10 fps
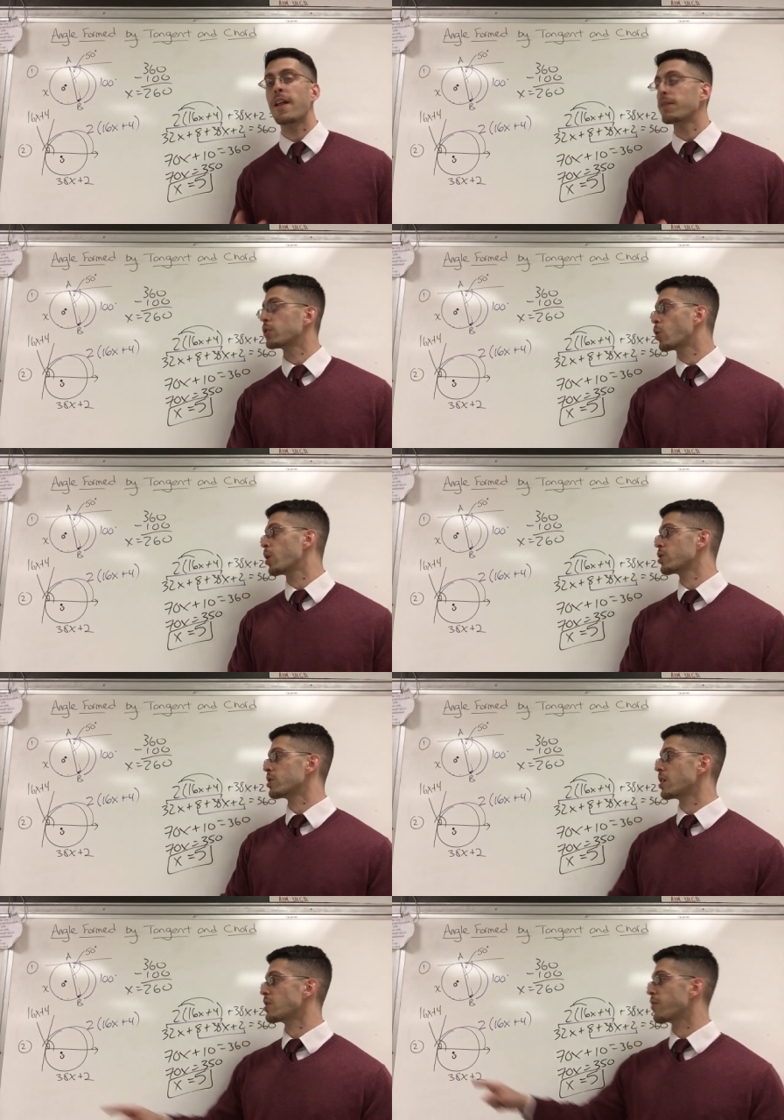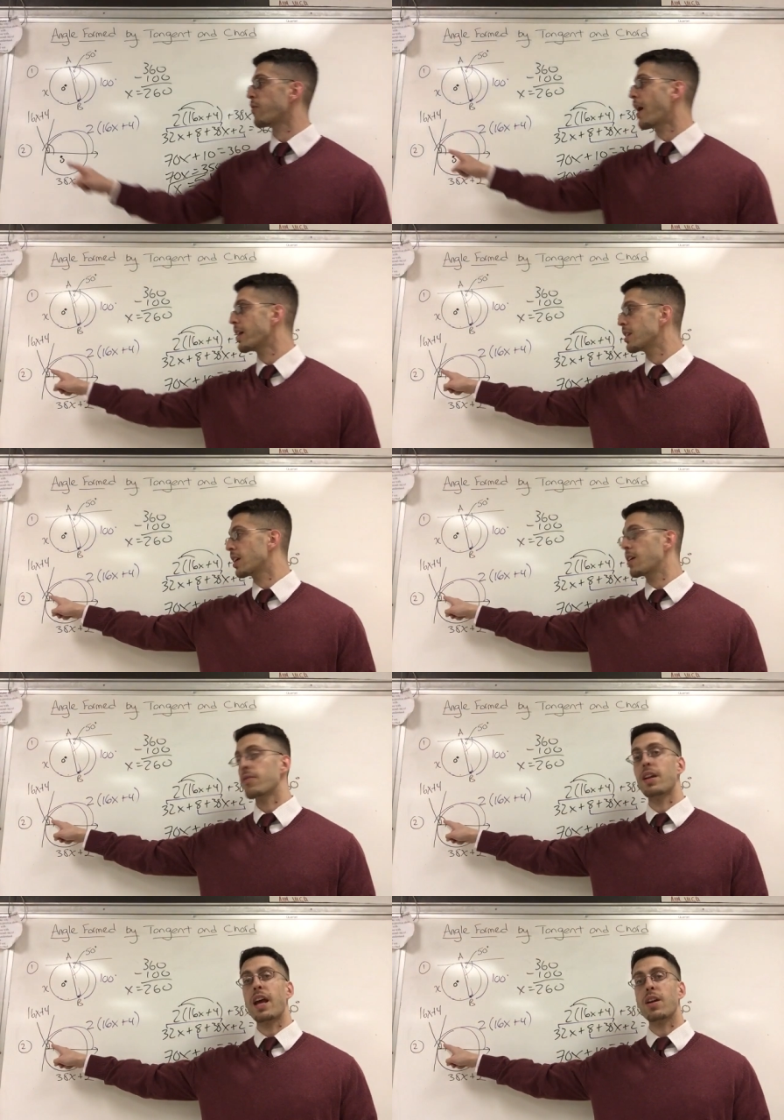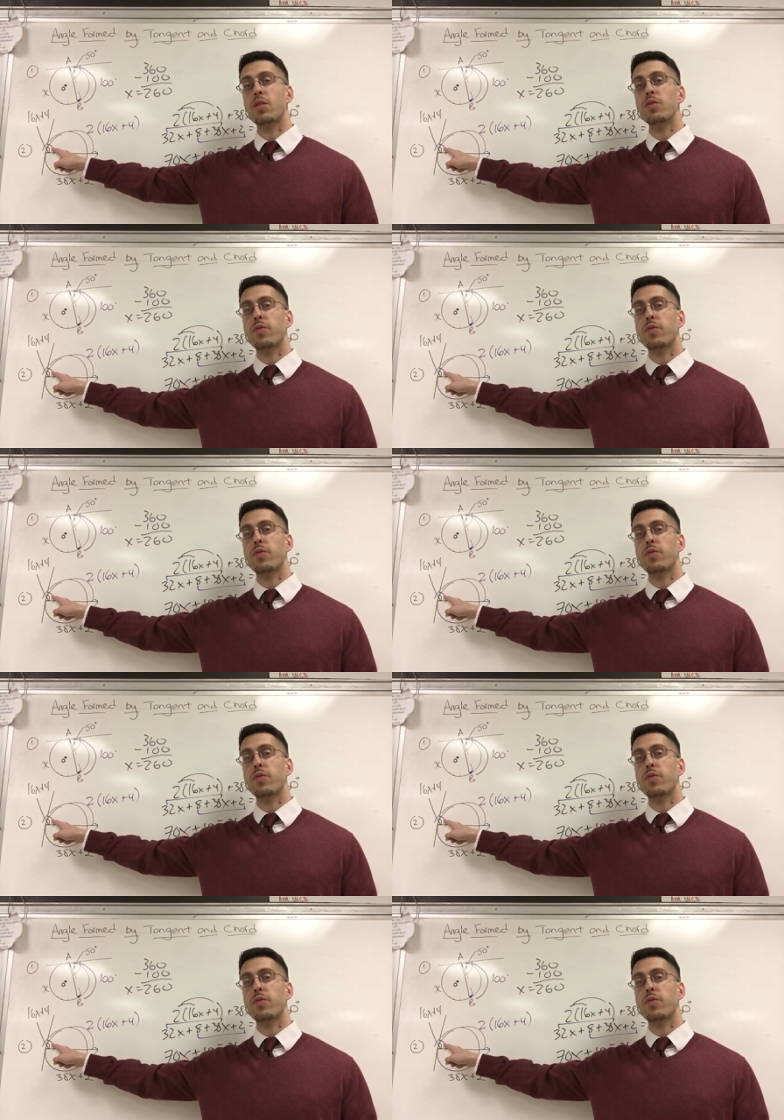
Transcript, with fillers: If the question says find the given angle,